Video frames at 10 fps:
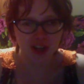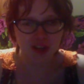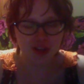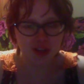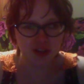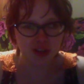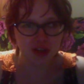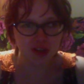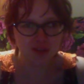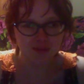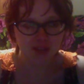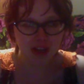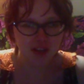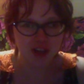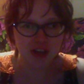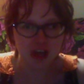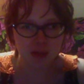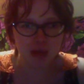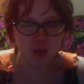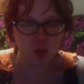to to to get
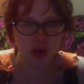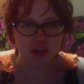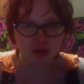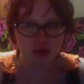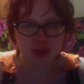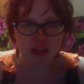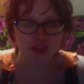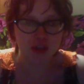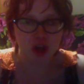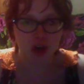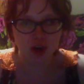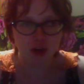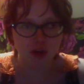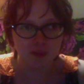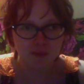me more interested in the show.